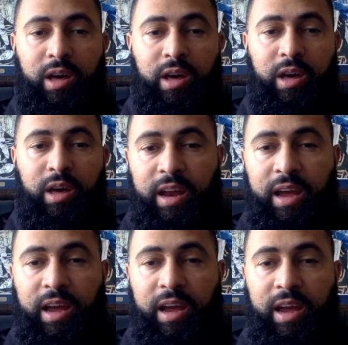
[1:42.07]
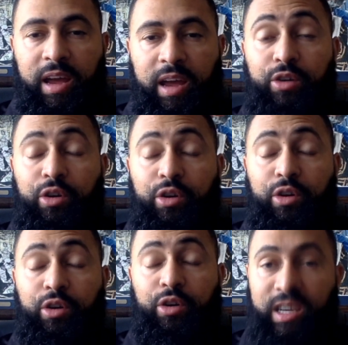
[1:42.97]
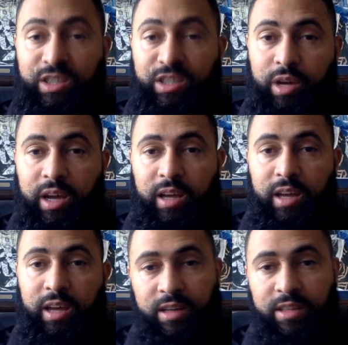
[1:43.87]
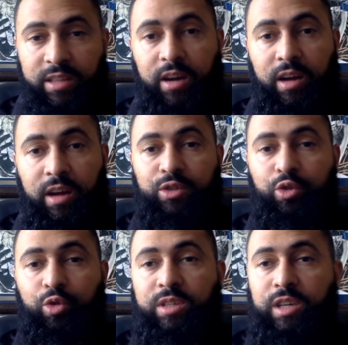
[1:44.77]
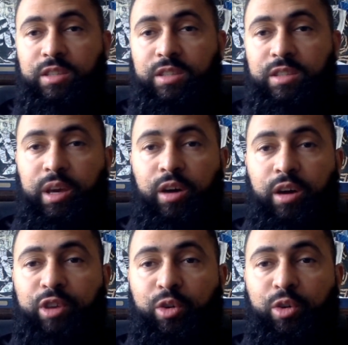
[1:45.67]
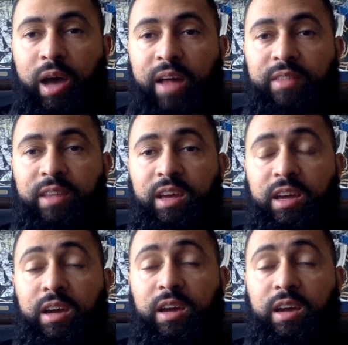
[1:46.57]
They got a nice underdog win yesterday. A shout out to Justin McKelvey, who had the